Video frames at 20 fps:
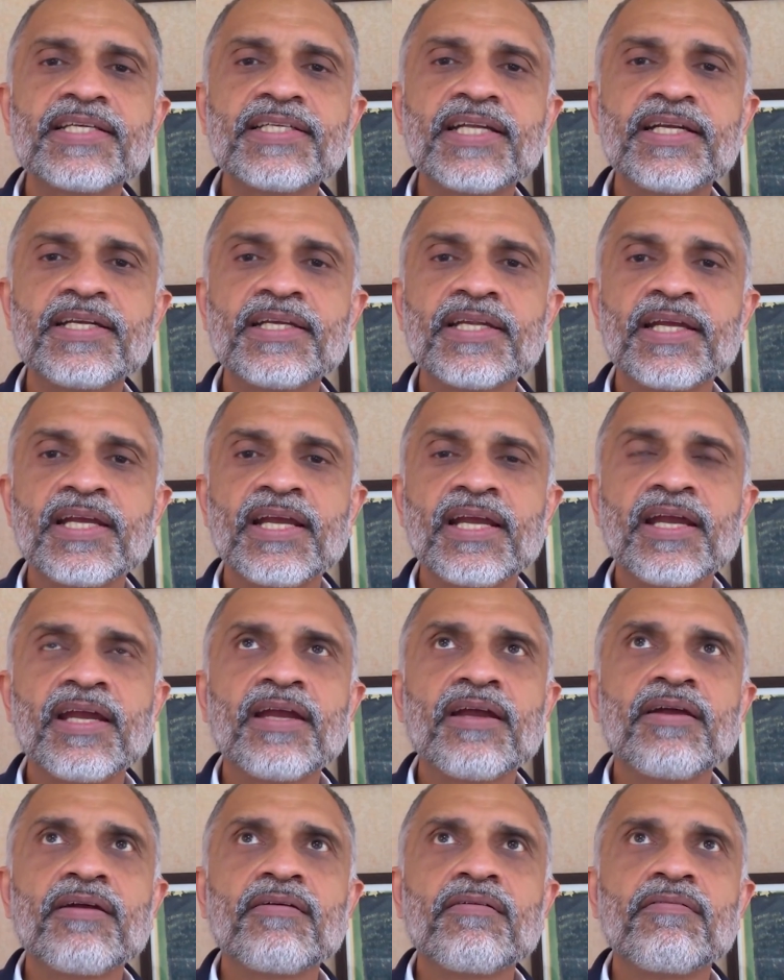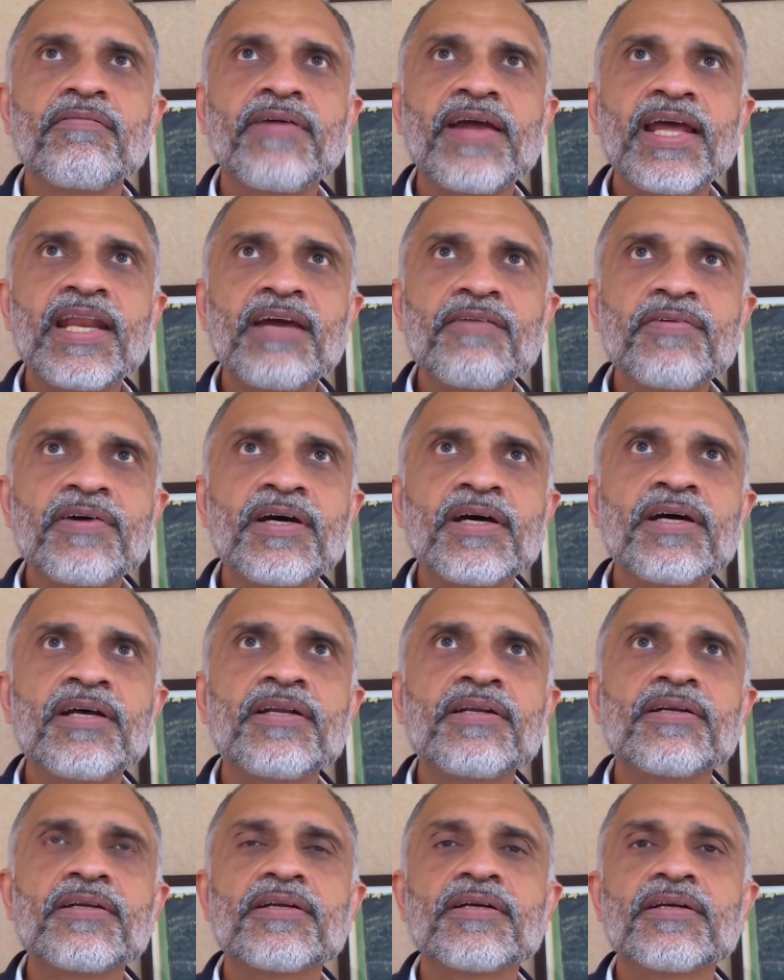that wherever
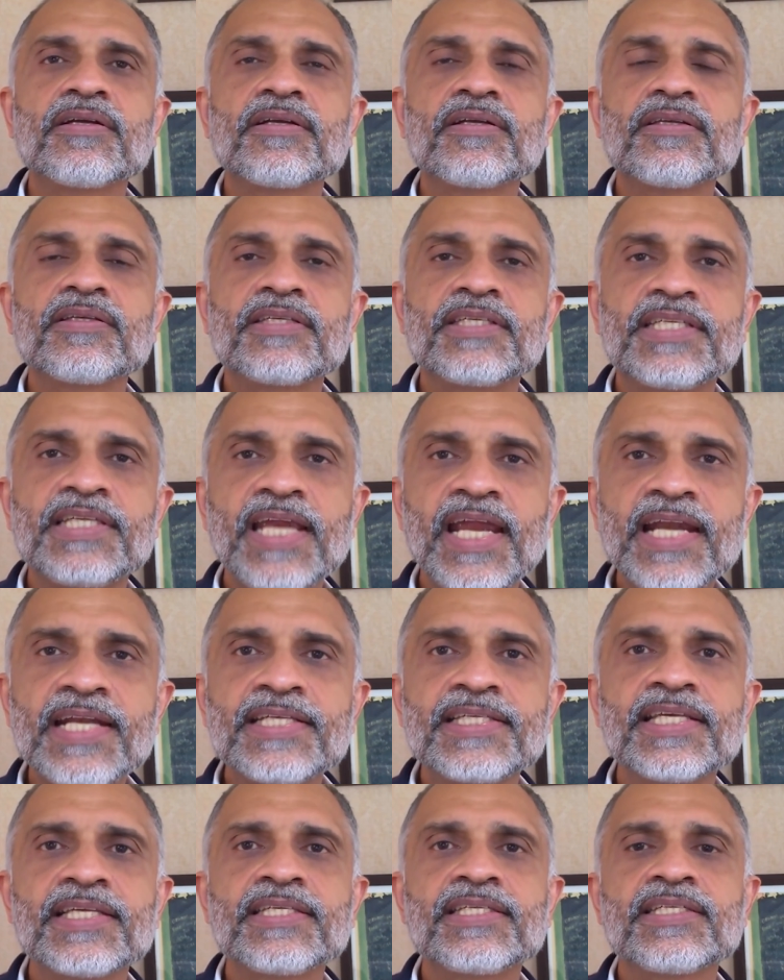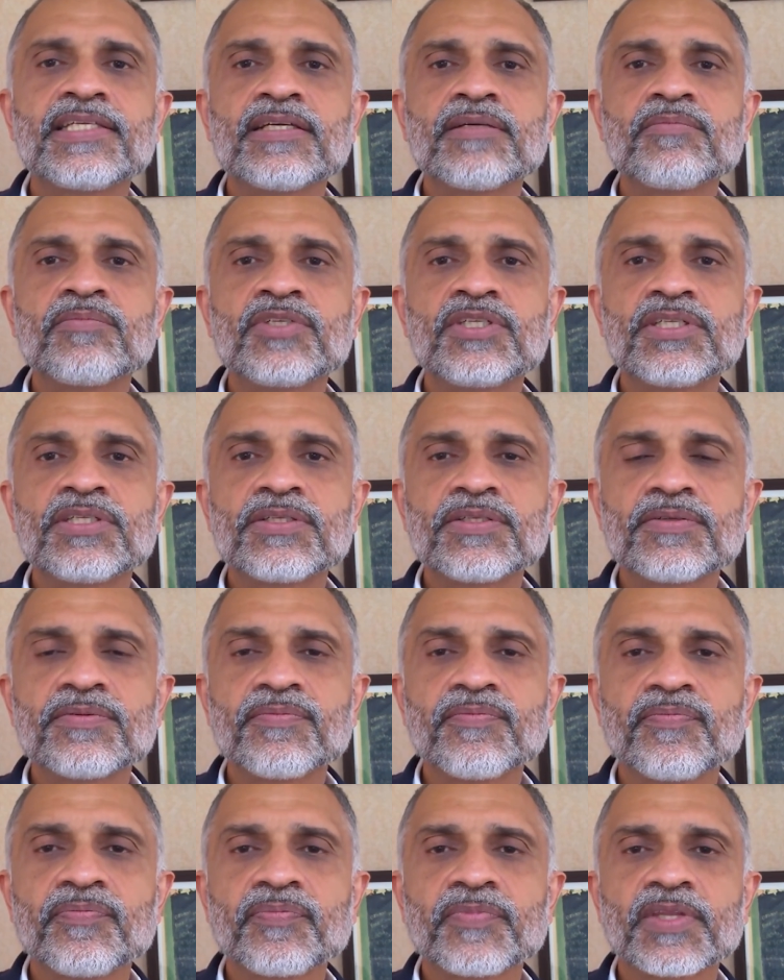state systems
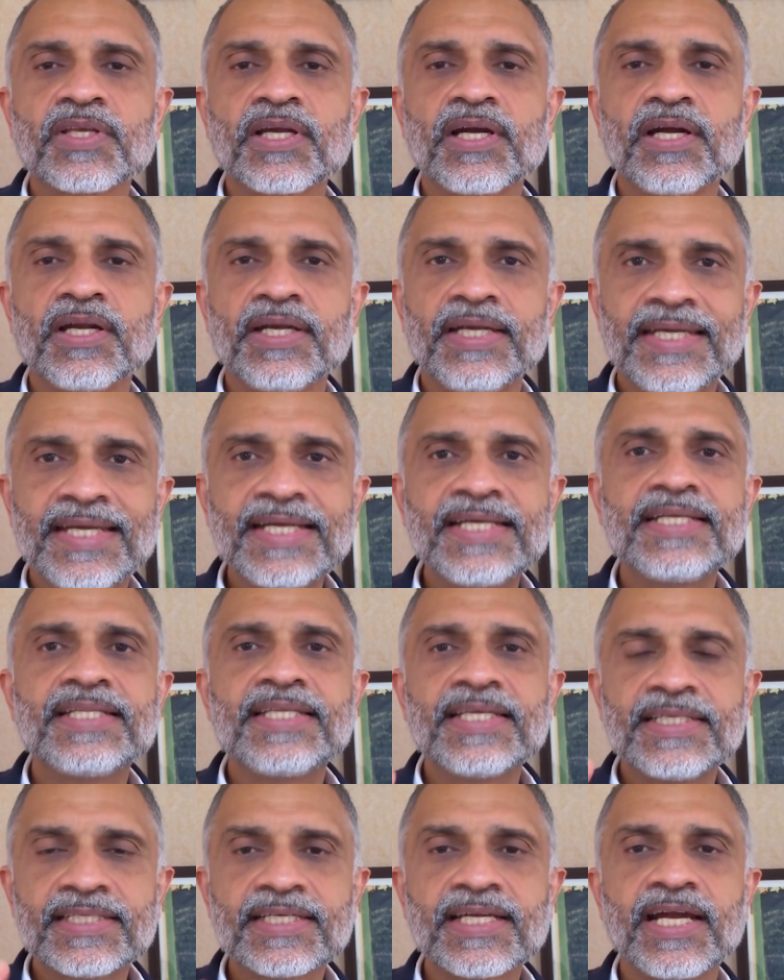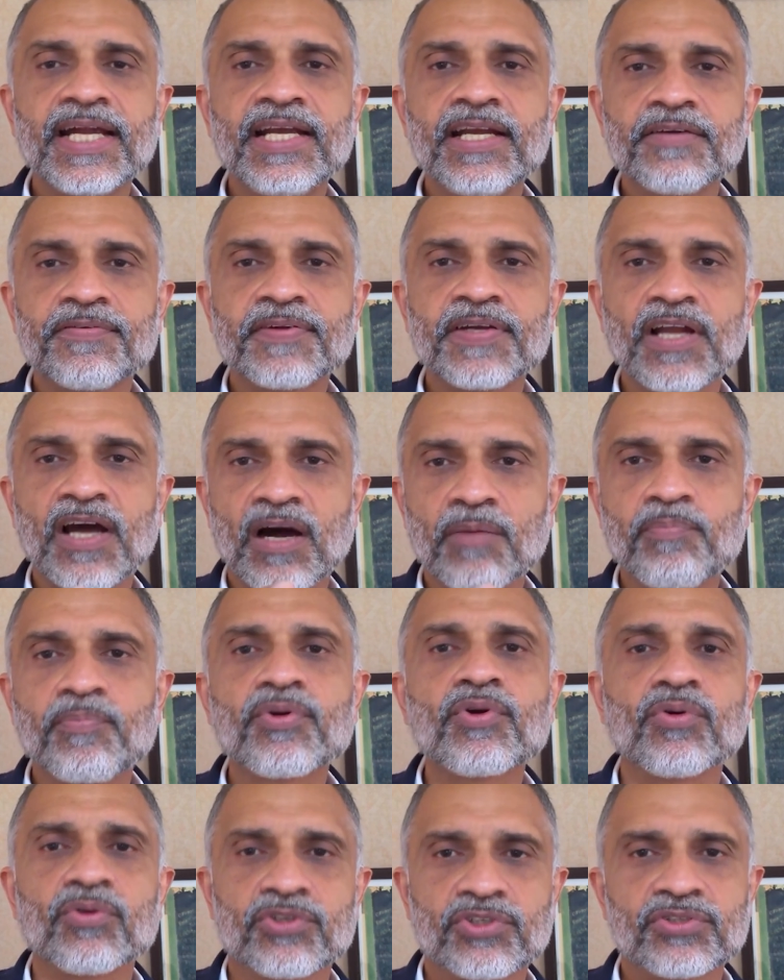did this kind of an
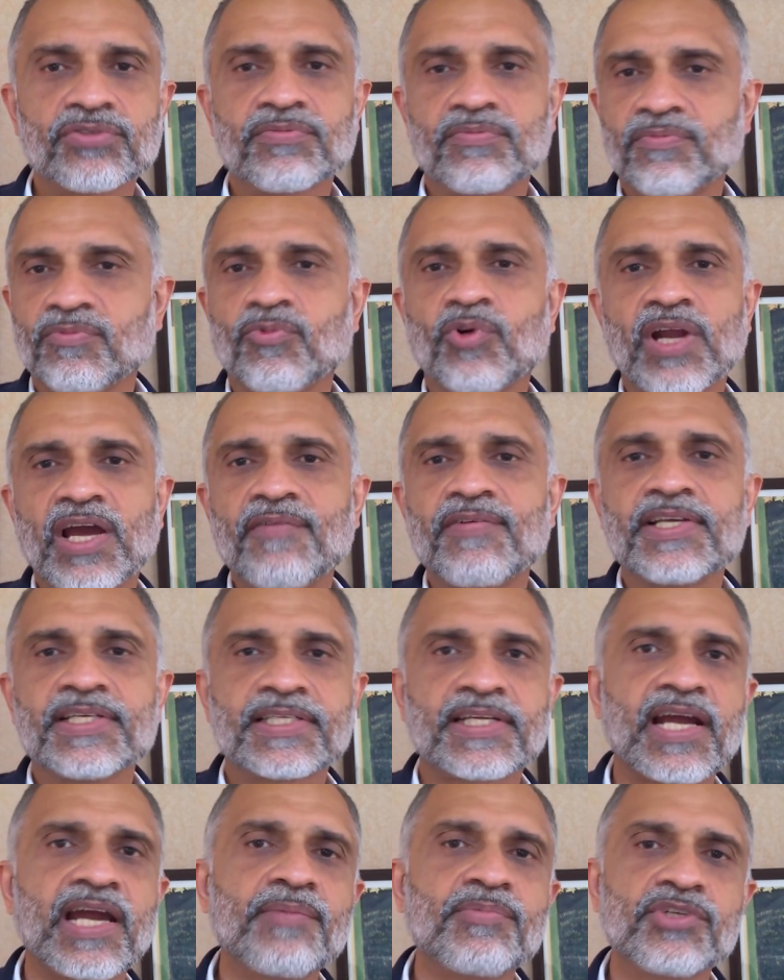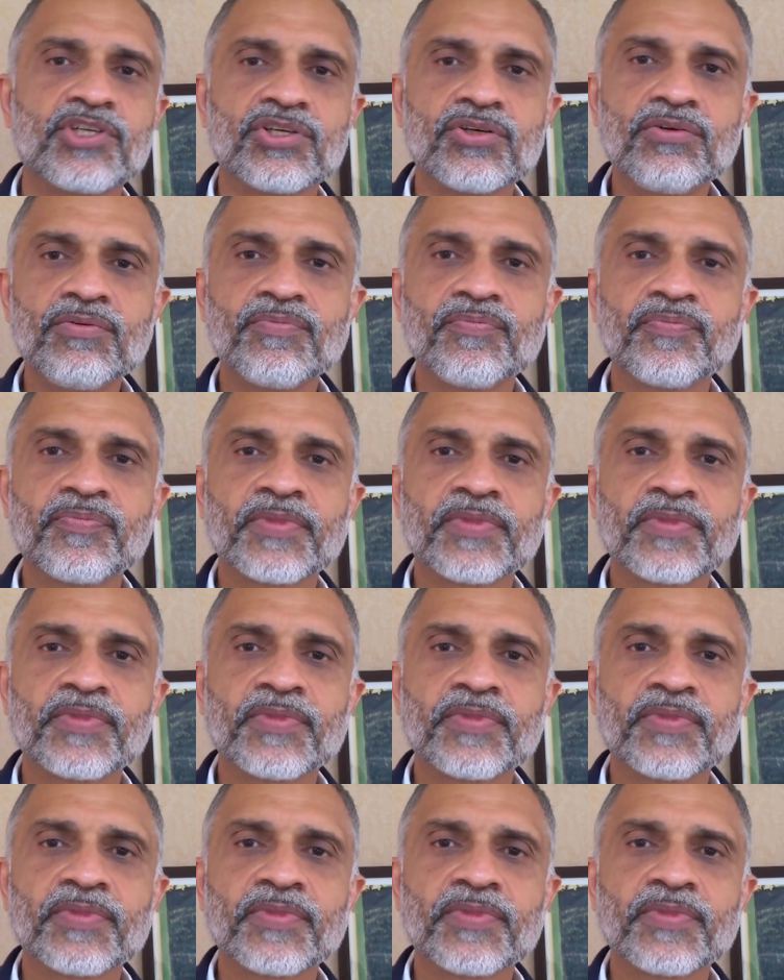approach, what I've described to you,